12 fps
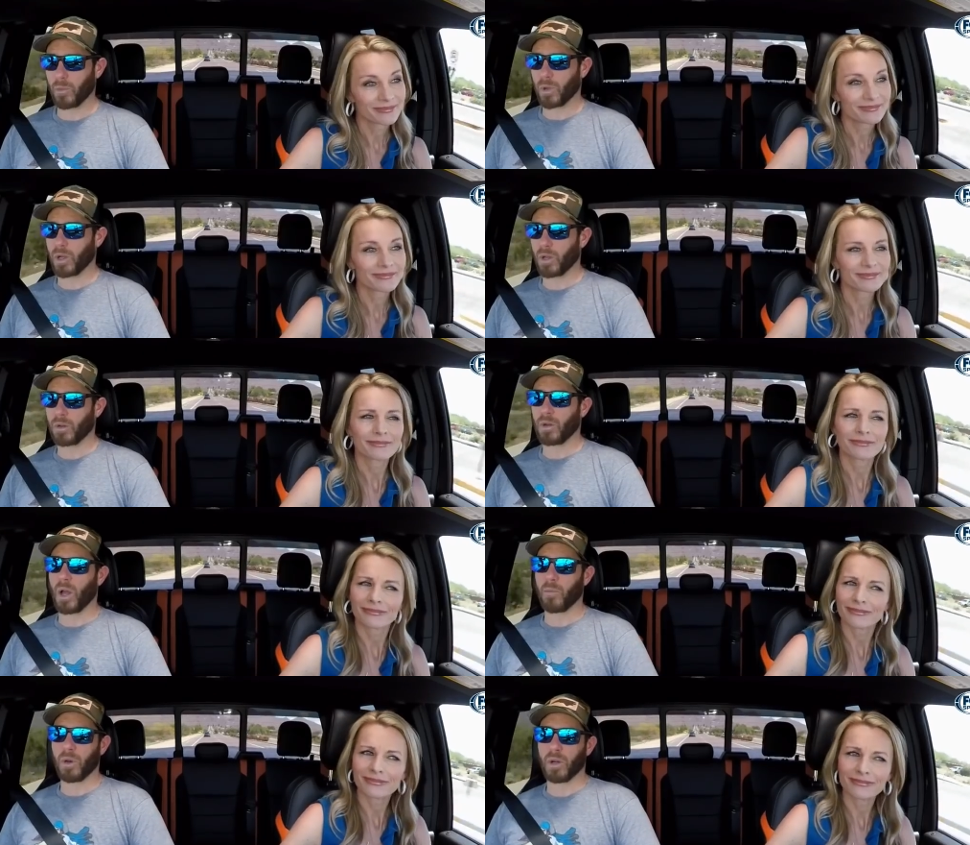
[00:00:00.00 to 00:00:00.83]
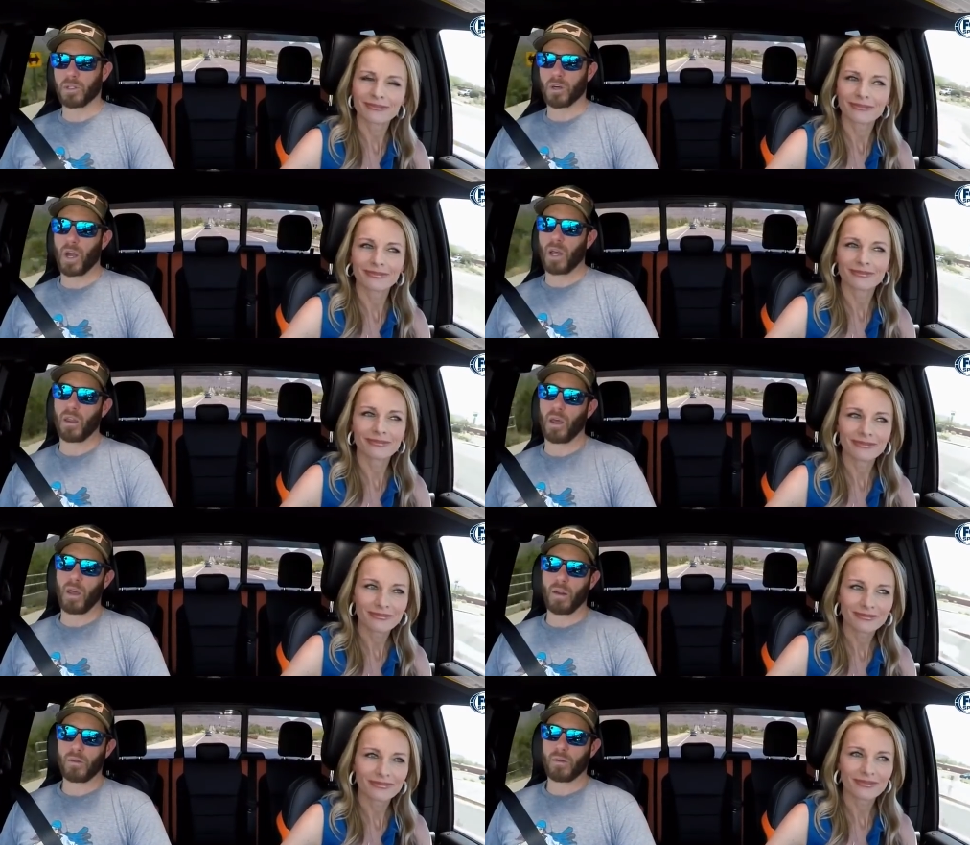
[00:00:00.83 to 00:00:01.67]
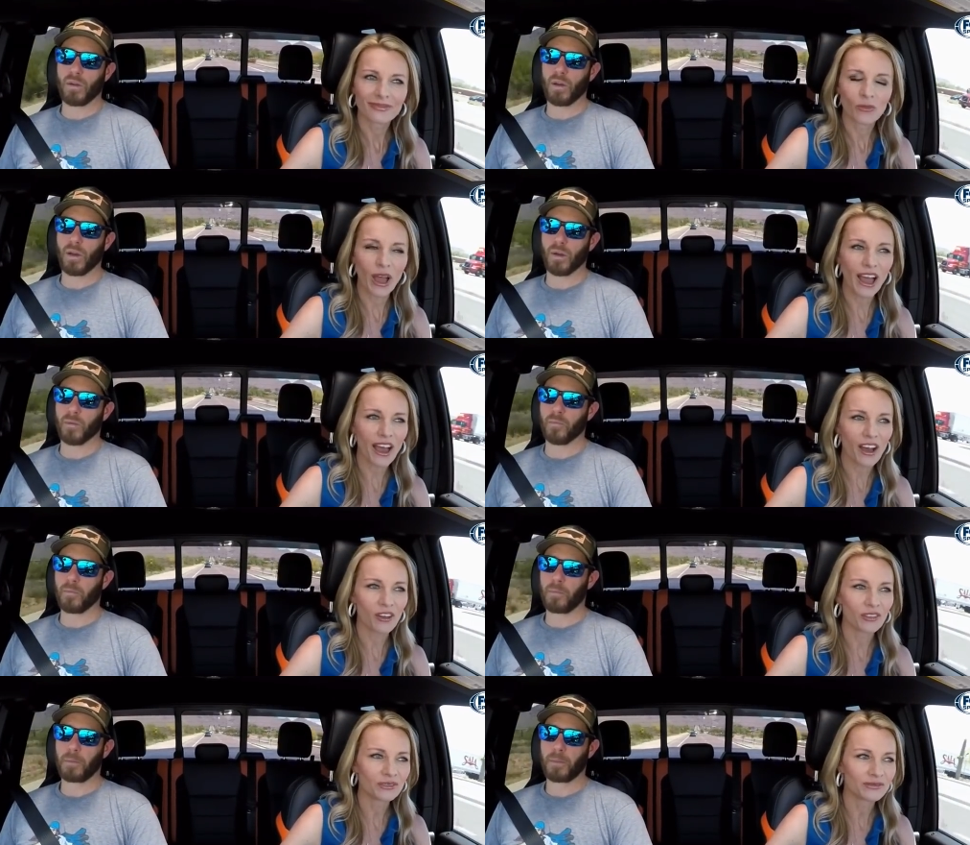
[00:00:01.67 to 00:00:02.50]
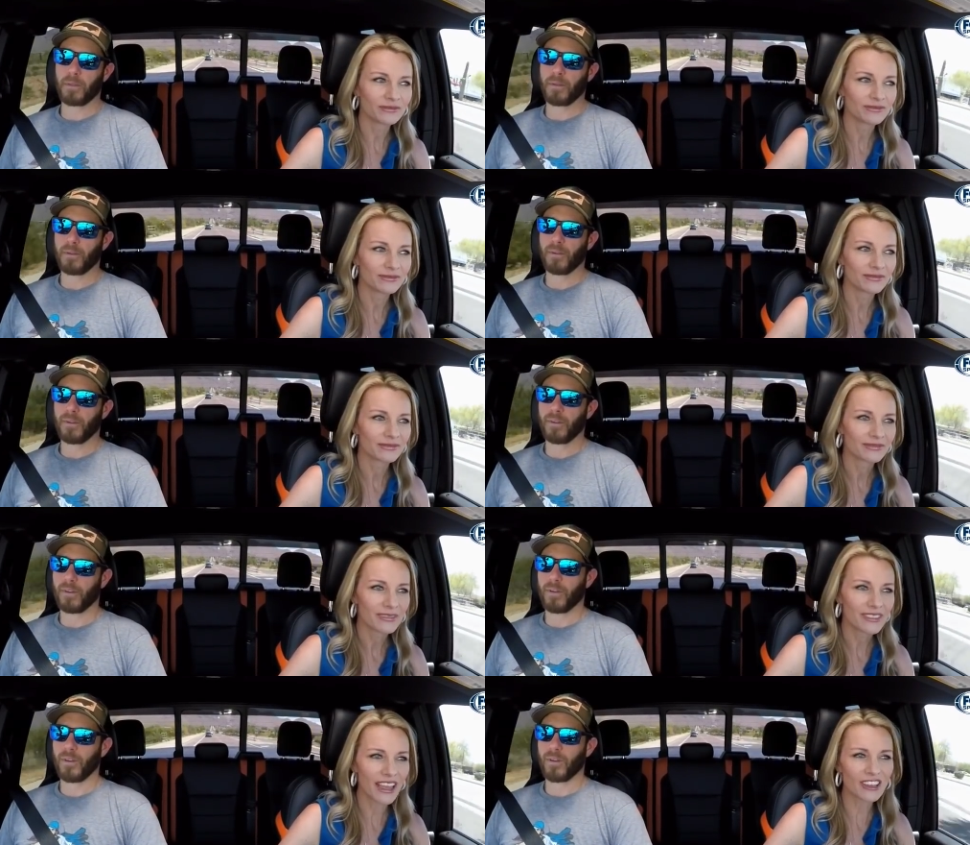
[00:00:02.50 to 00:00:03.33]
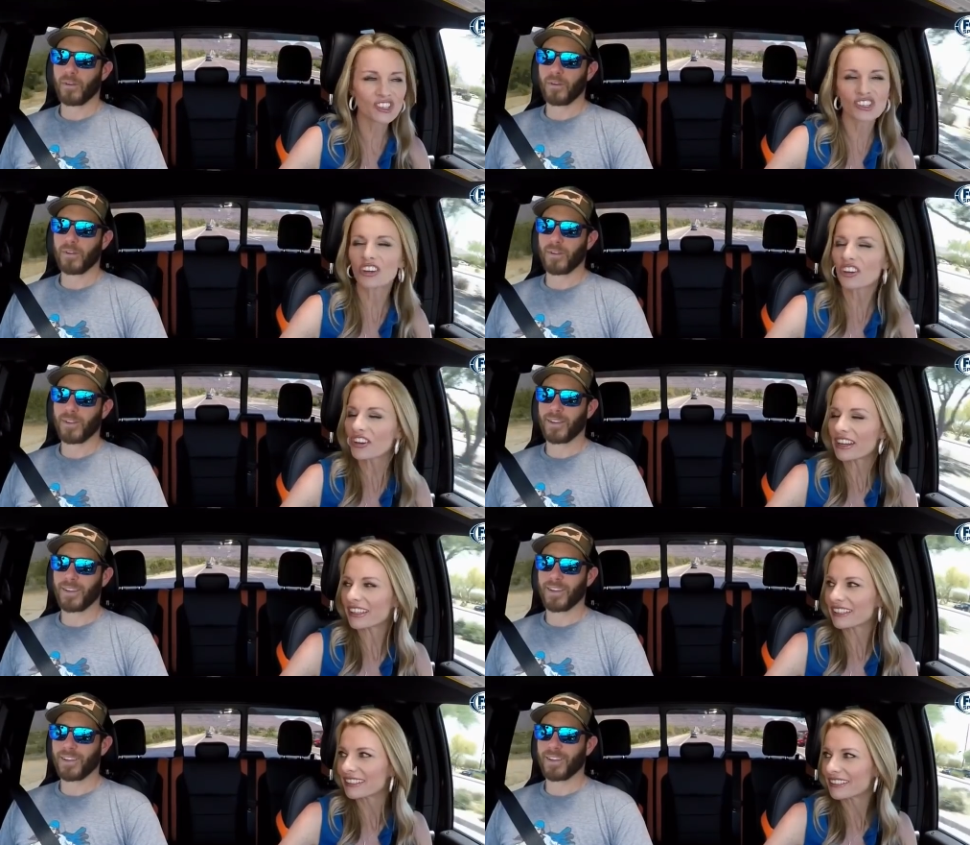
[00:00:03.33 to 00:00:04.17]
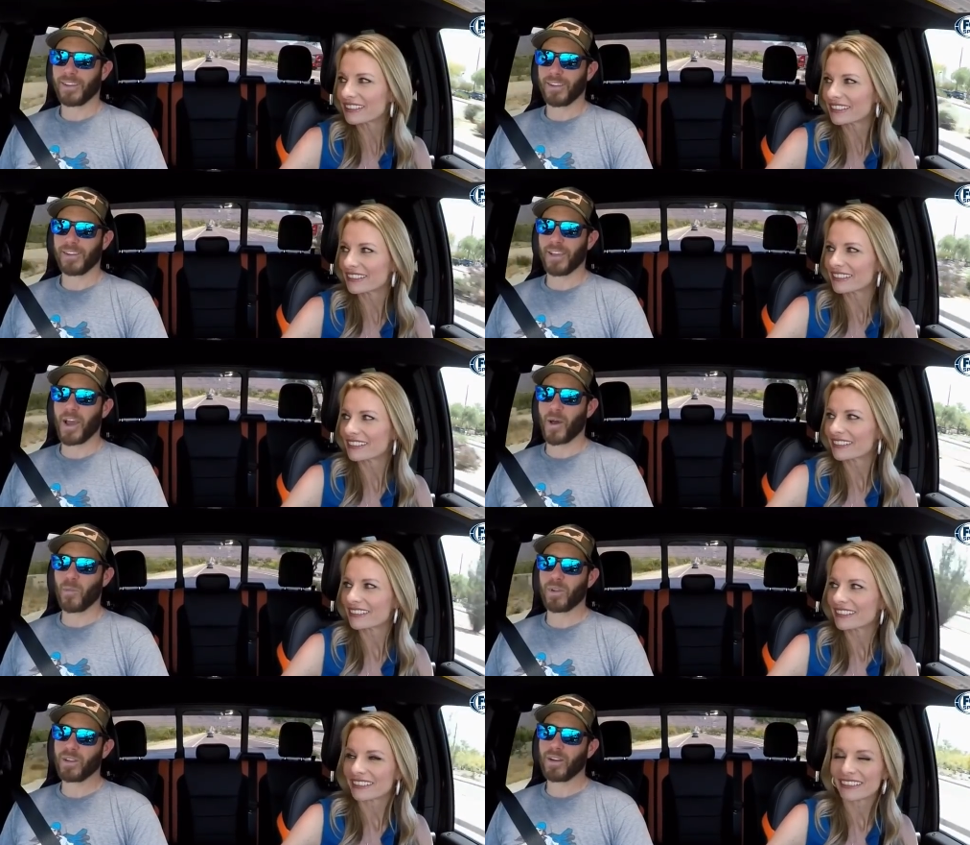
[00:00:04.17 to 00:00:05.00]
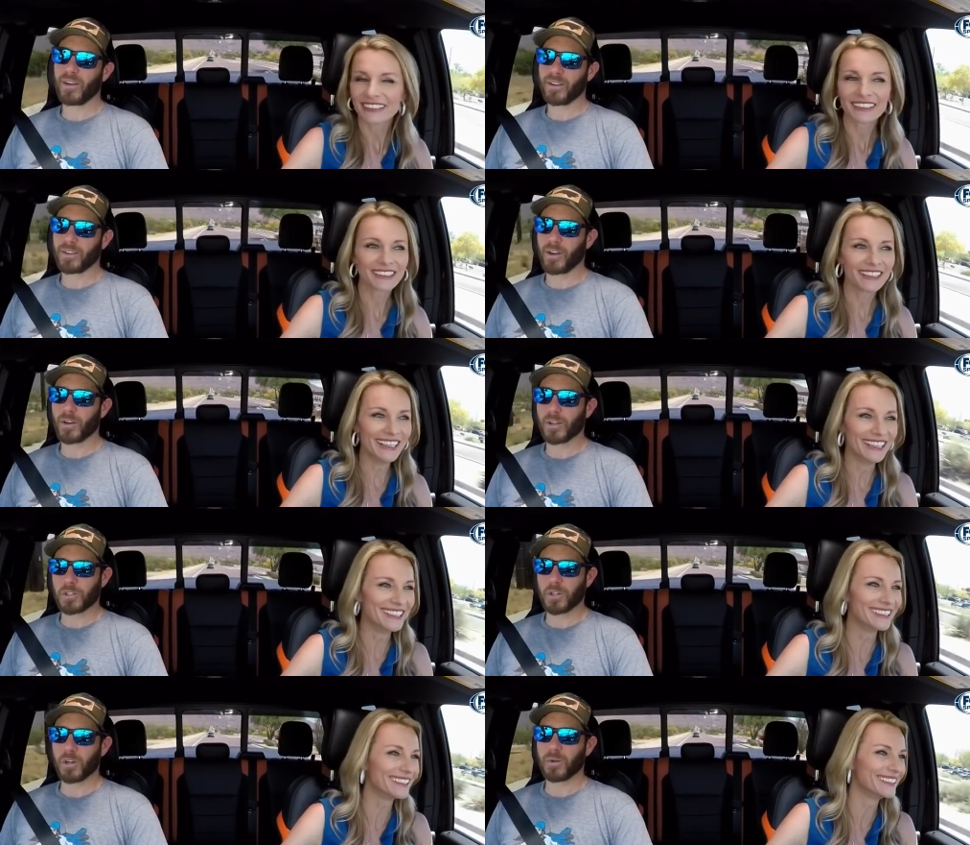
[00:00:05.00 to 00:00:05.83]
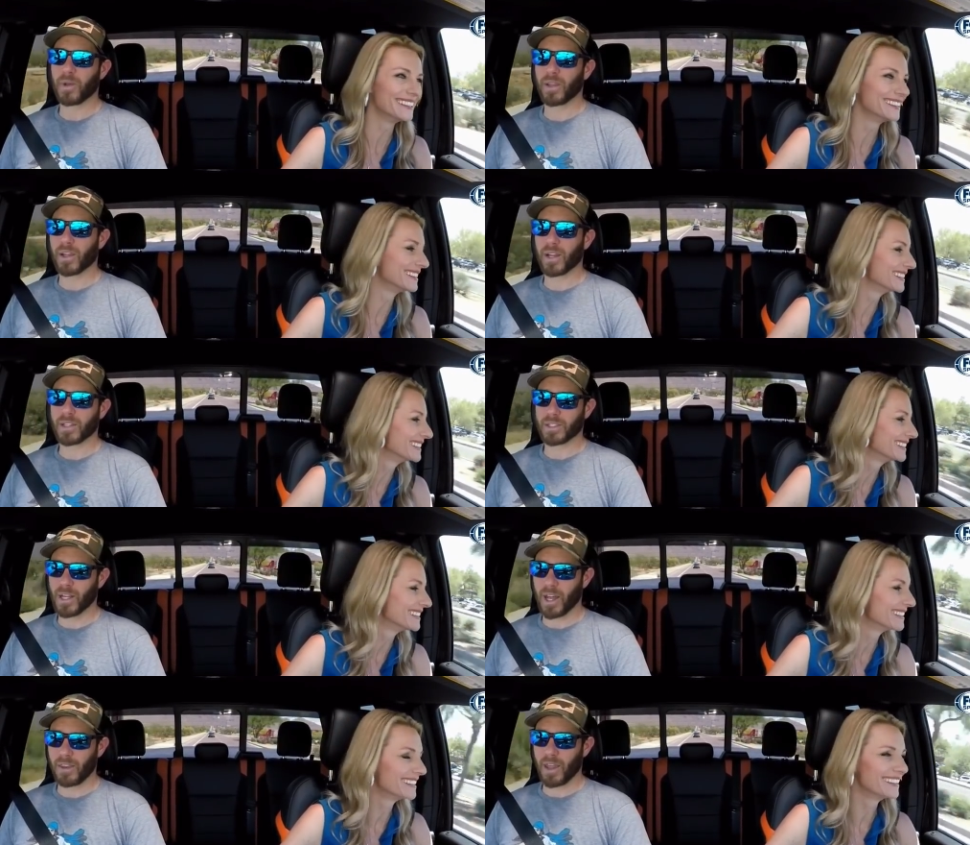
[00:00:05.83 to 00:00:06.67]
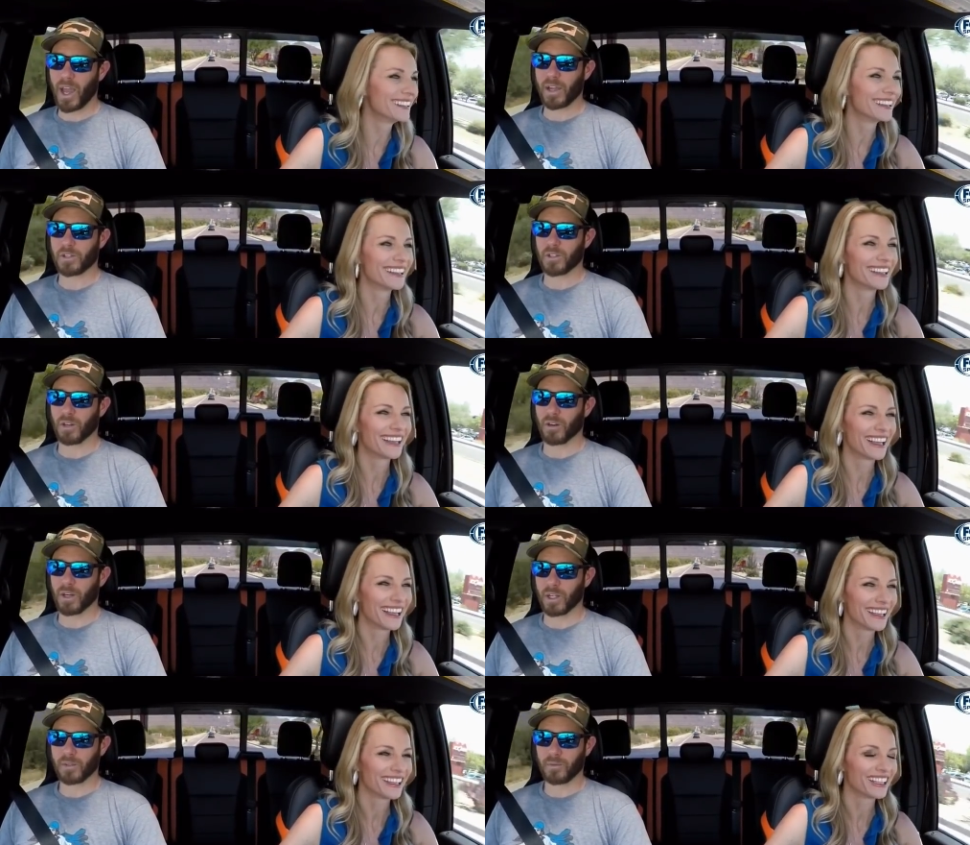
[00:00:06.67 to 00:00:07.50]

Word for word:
Speaker 1: gonna I'm gonna try that.
Speaker 2: Wow, sounds sugary.
Speaker 1: Yeah, but they're they're assuring me that it's not that sugary.